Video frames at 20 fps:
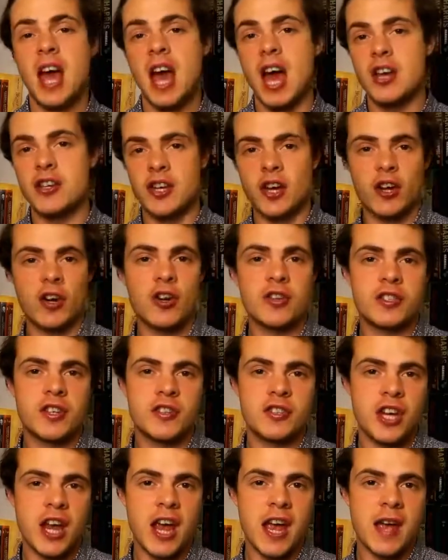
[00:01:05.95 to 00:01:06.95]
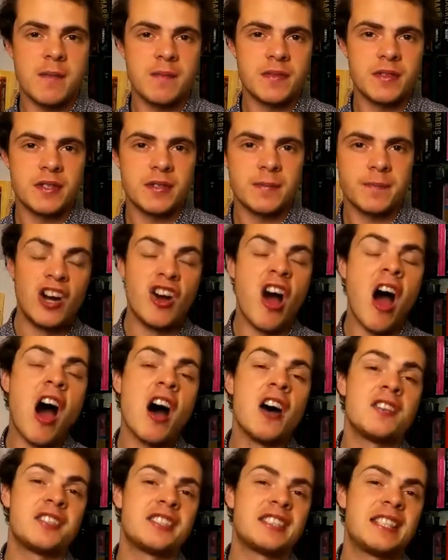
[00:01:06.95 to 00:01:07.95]
and her cousin James. Her
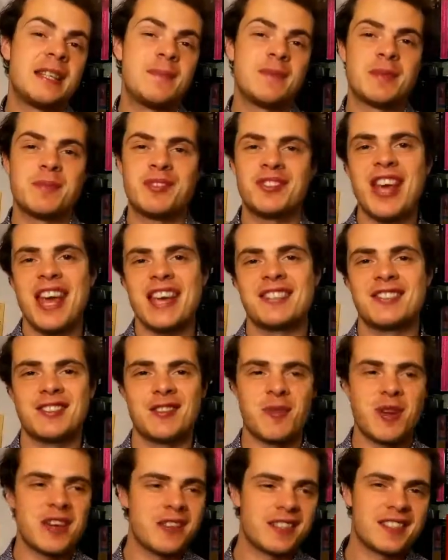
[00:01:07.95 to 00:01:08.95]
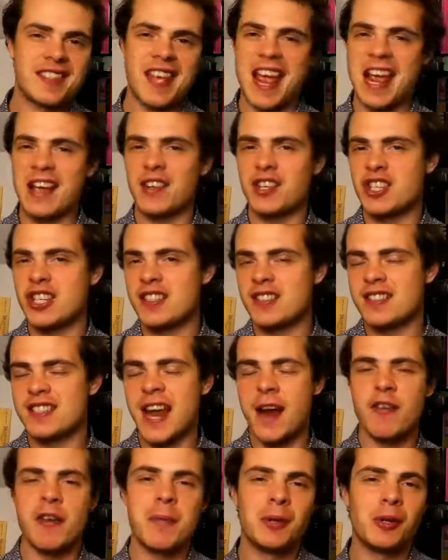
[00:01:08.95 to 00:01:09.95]
aunt seems obsessed with saying that she's a
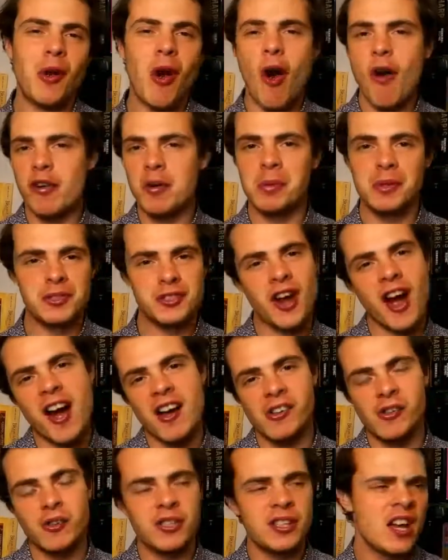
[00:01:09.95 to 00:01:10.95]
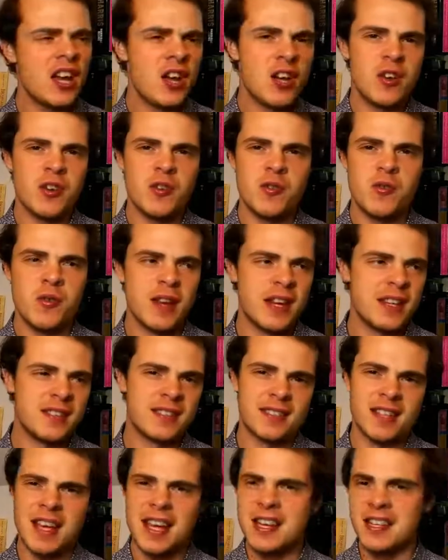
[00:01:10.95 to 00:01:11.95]
terrible, horrible child who
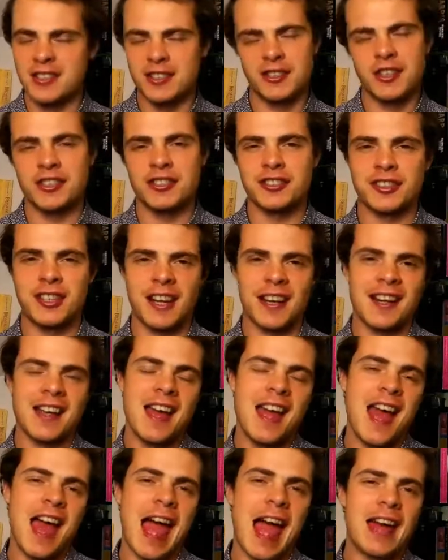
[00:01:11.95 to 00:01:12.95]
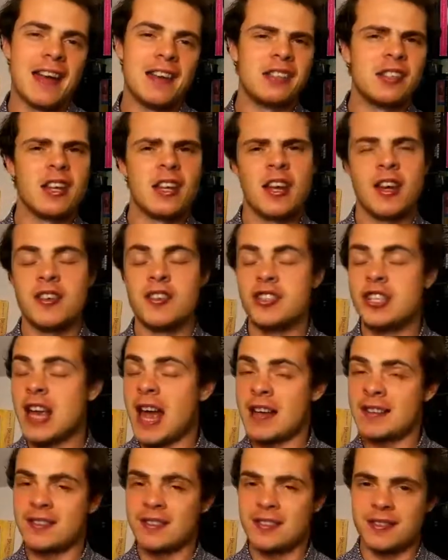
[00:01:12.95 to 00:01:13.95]
is disgusting, and she
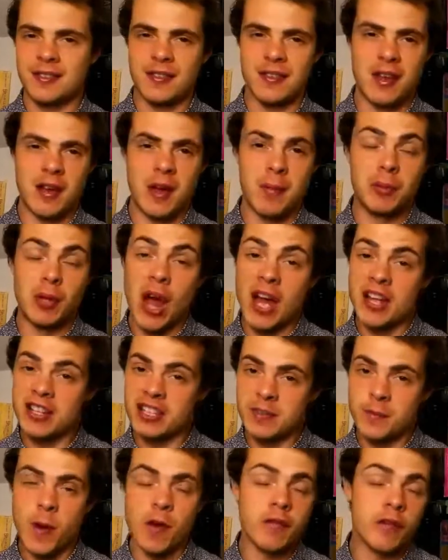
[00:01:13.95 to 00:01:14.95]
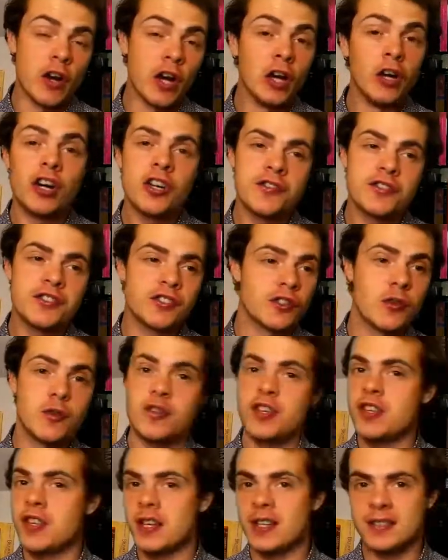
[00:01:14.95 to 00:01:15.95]
has a blind spot for her own son who
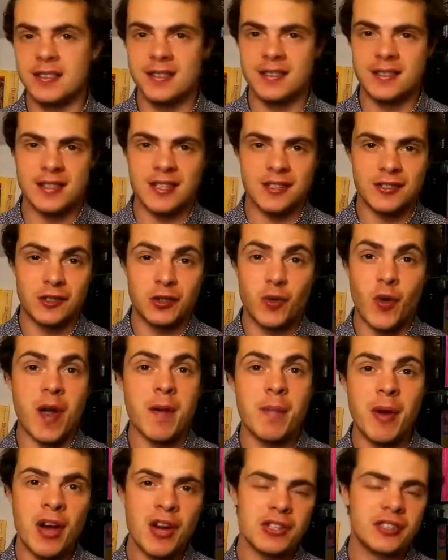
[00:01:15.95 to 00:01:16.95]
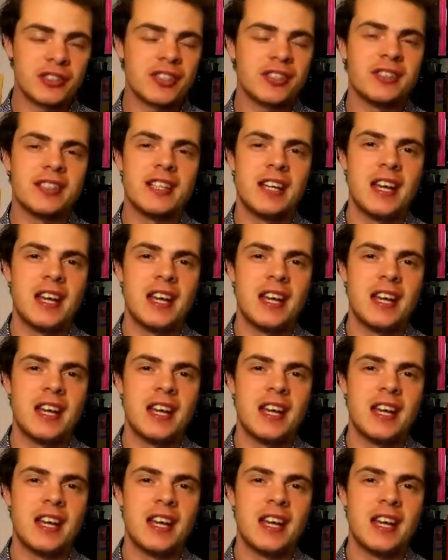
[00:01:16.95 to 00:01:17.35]
she thinks is this great person.